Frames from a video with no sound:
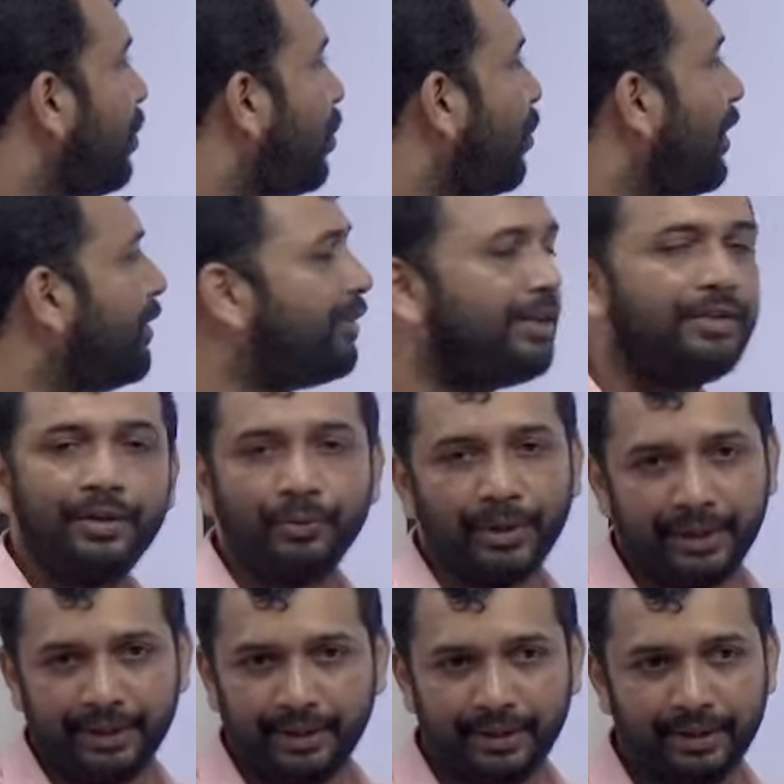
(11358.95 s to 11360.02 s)
2SEC1,
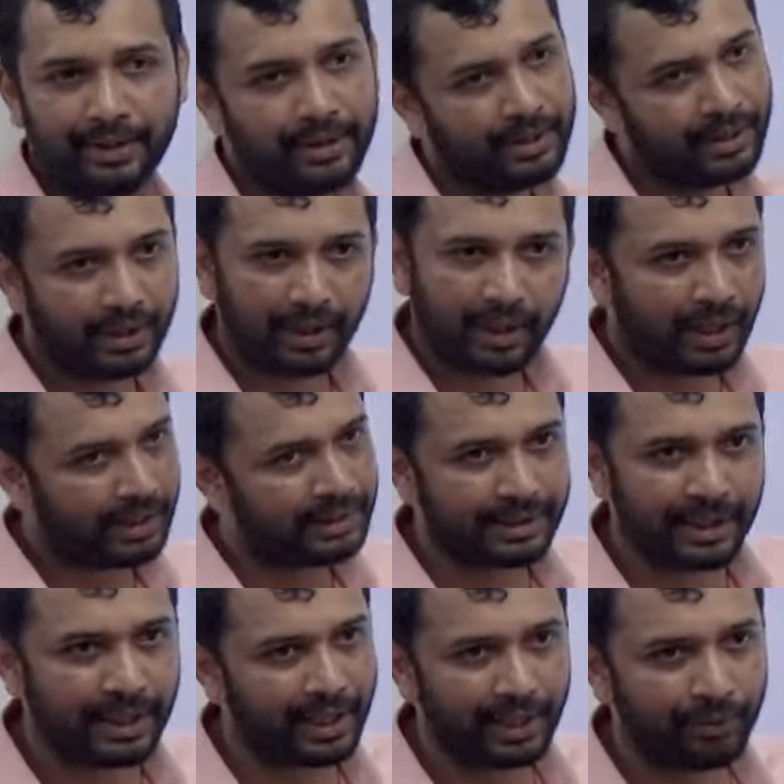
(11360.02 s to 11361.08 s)
all
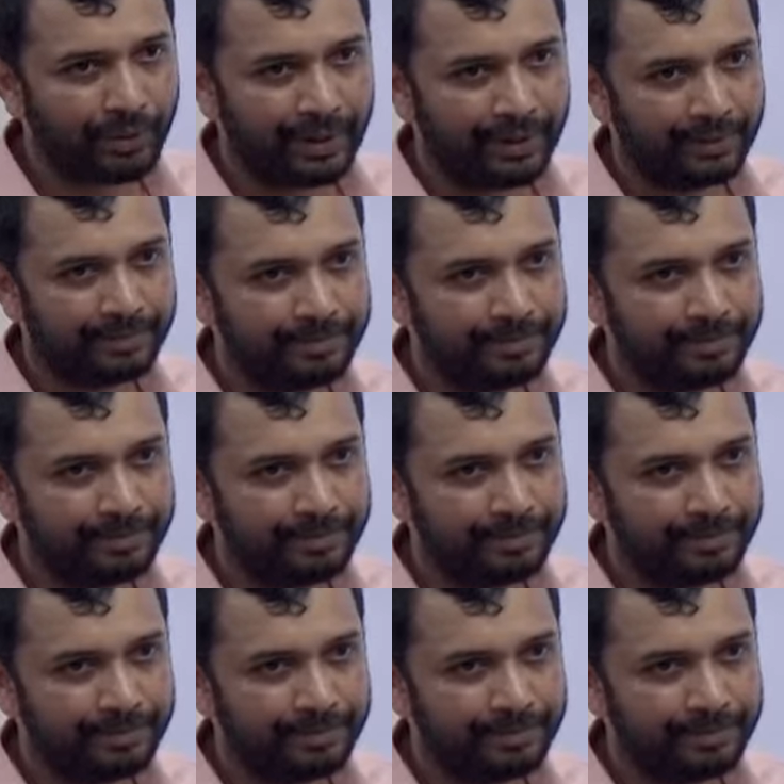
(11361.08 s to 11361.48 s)
3 are even.